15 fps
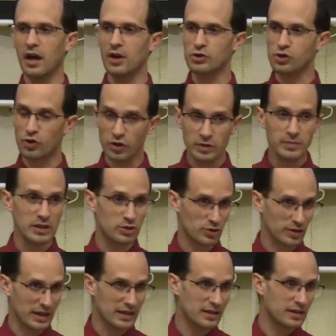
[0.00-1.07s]
should be
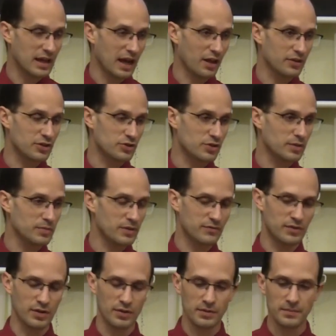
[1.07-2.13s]
treated, how they should be
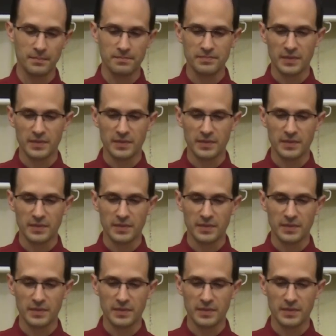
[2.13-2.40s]
viewed,